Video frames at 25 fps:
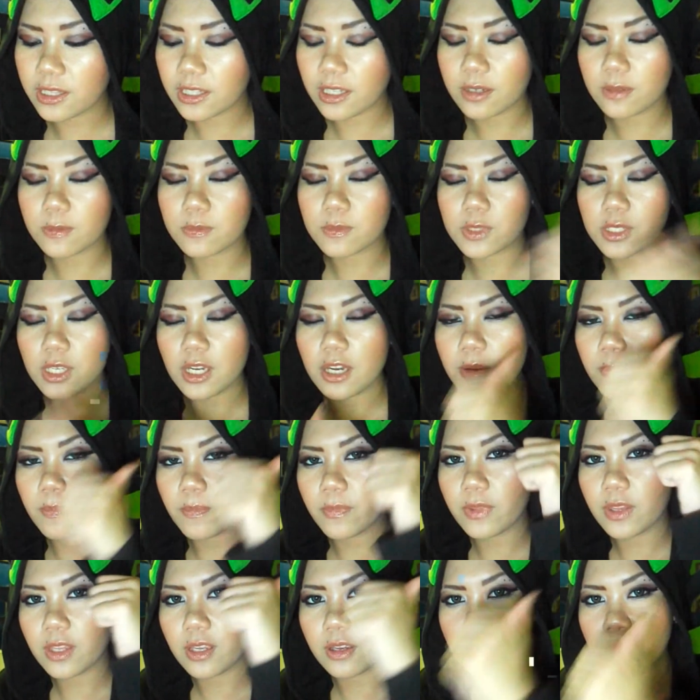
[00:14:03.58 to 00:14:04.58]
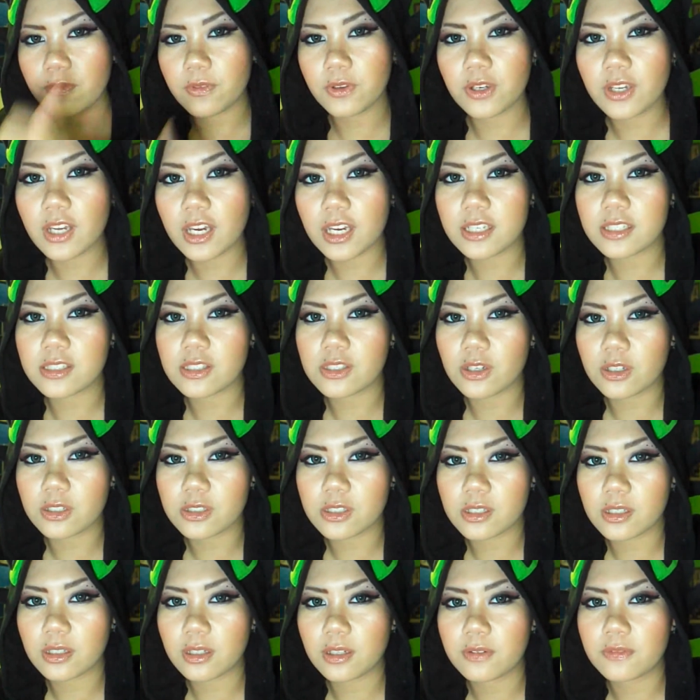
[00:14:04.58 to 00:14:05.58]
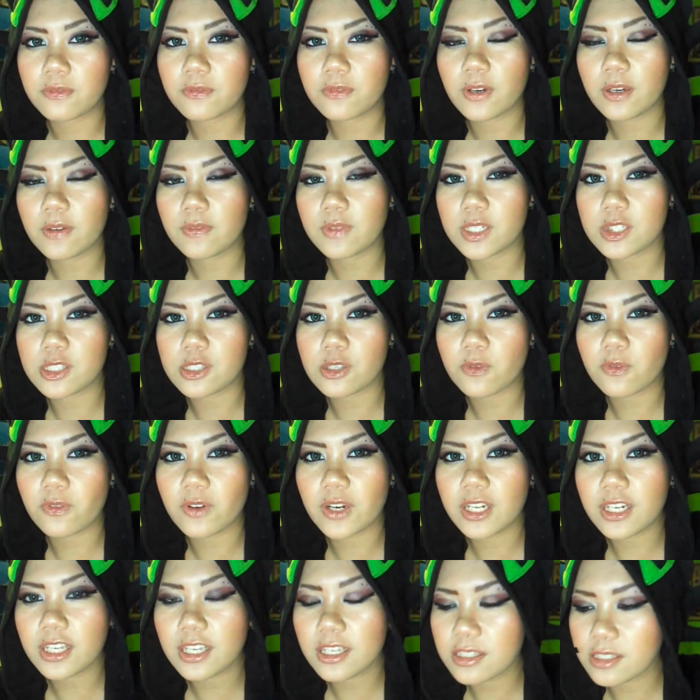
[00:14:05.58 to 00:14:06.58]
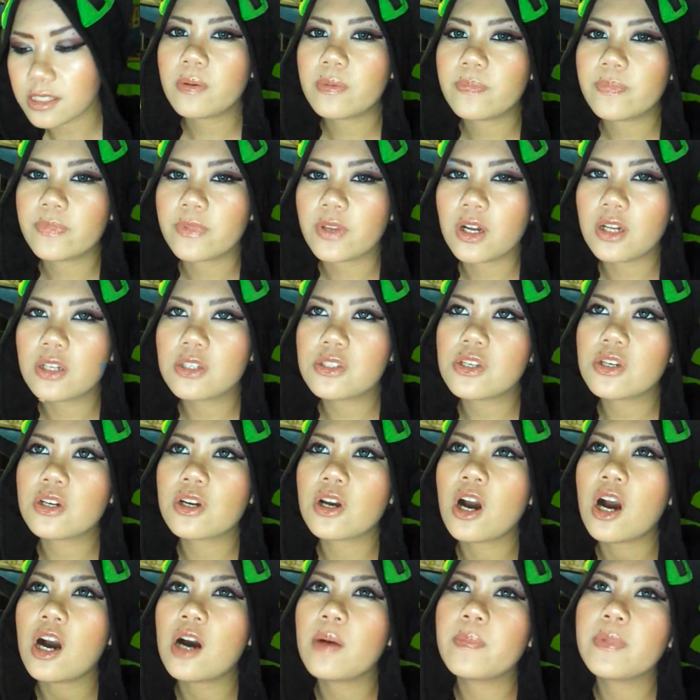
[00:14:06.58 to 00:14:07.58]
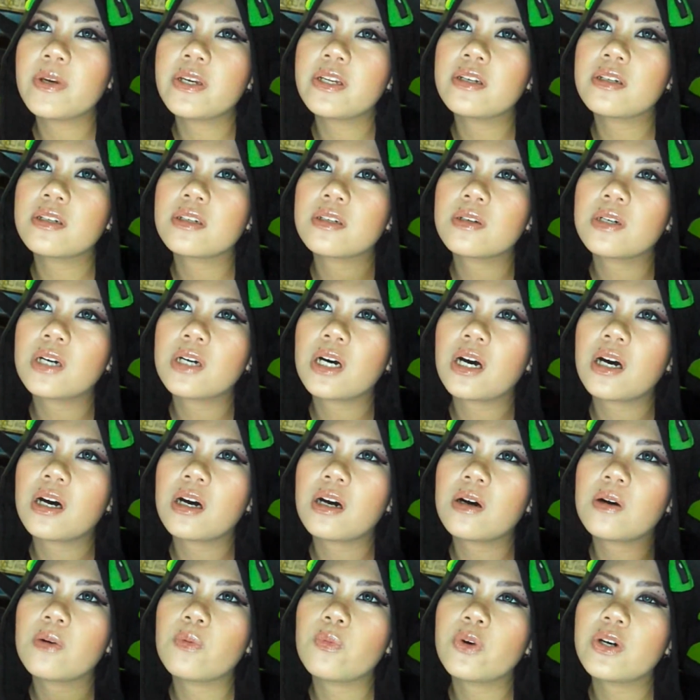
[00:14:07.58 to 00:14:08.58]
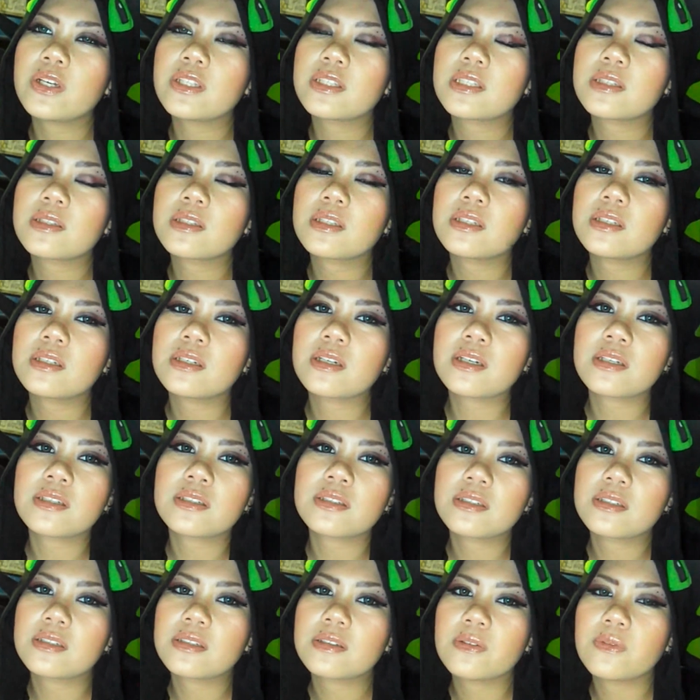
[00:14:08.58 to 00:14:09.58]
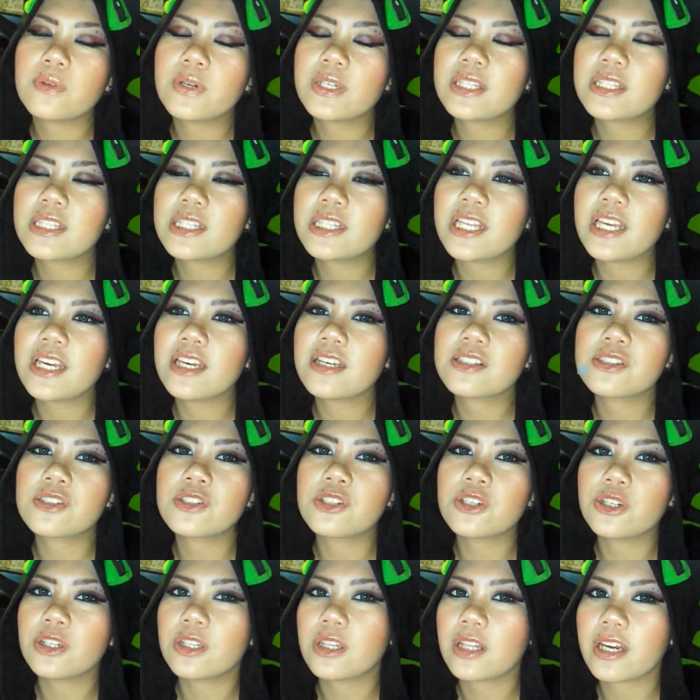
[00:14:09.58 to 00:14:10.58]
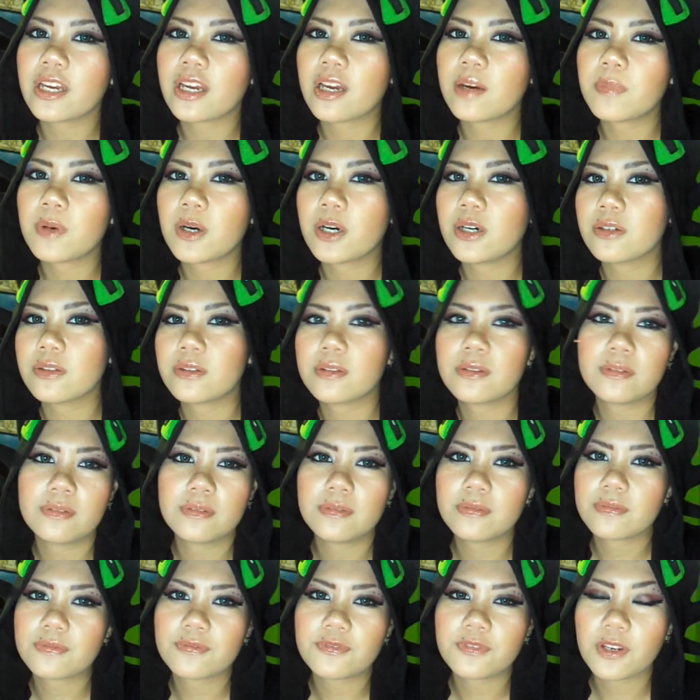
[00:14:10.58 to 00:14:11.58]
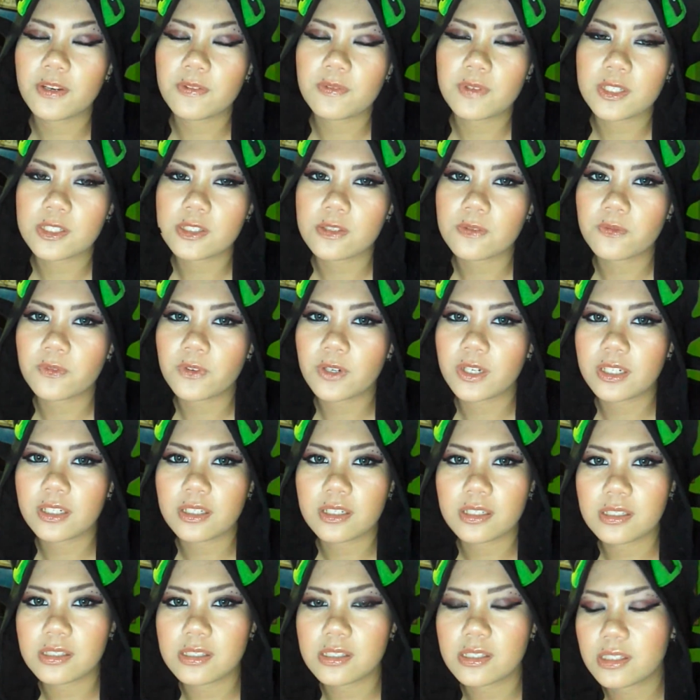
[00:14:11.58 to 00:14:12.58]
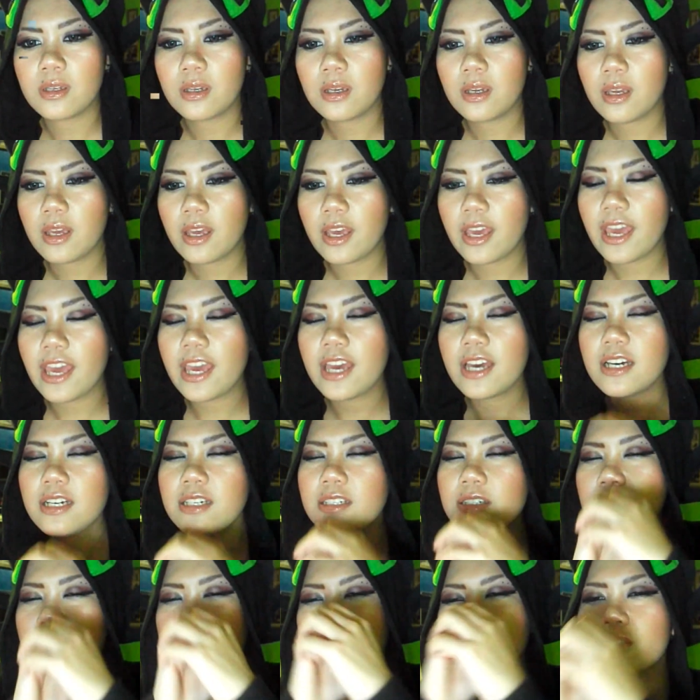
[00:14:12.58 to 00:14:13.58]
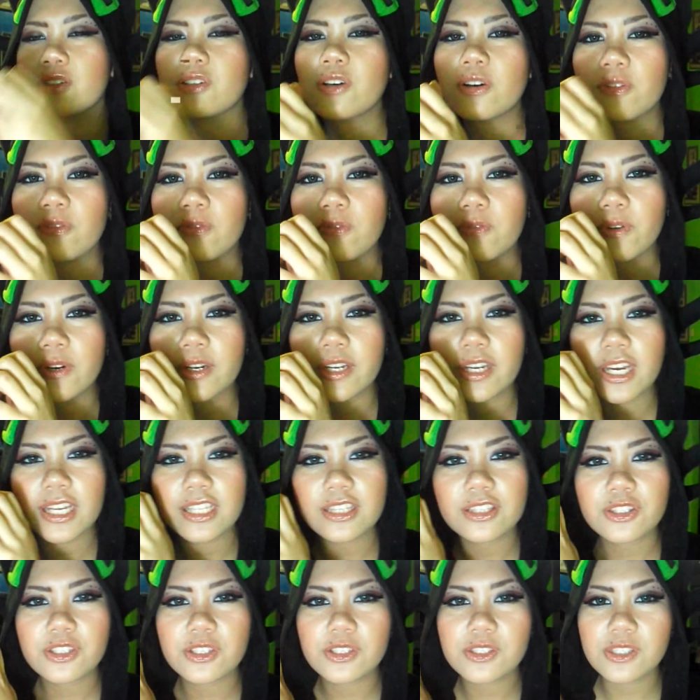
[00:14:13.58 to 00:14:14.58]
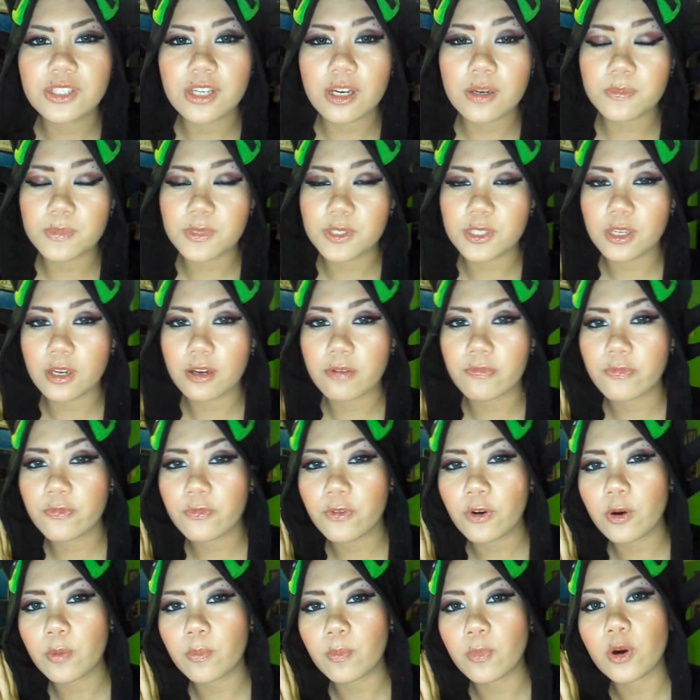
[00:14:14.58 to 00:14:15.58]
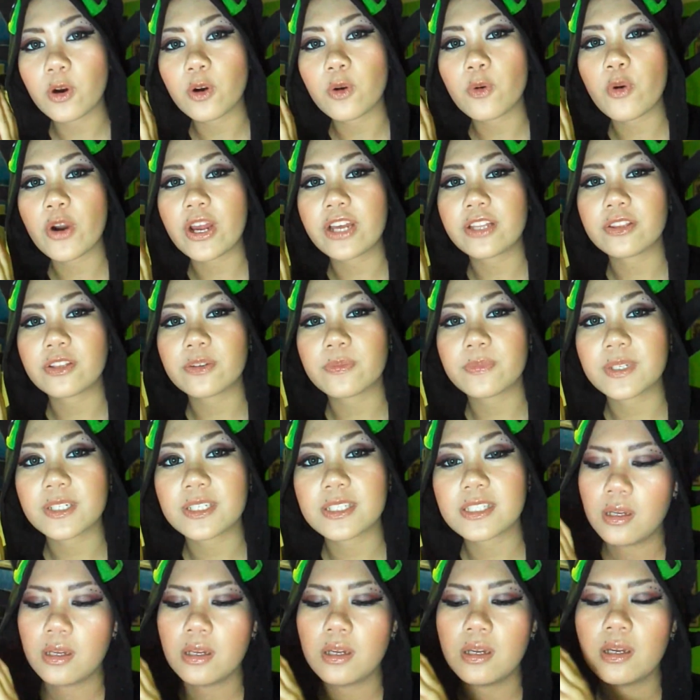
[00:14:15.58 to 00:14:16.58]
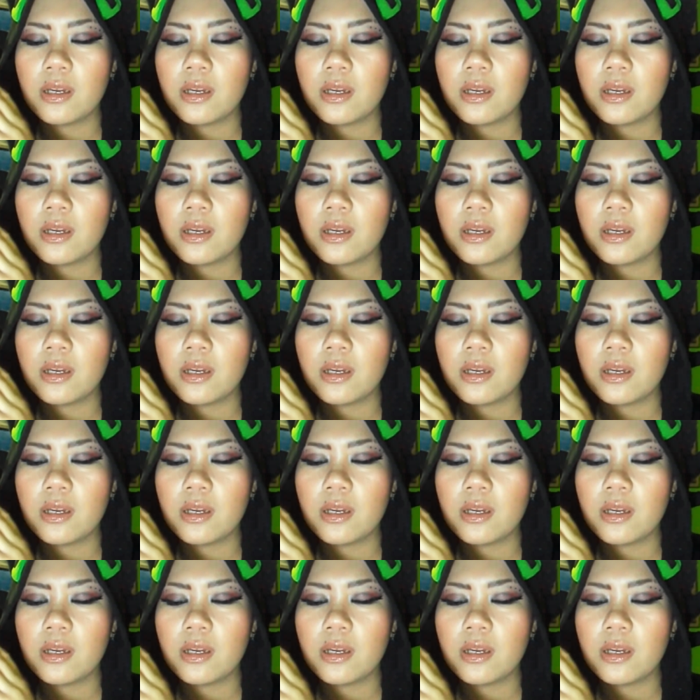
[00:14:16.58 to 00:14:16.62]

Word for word: thumbs up if you guys also love Five Nights at Freddy's. Also comment uh, what, what things do you like about Five Nights at Freddy's. And don't forget to sub-sub for more randomness.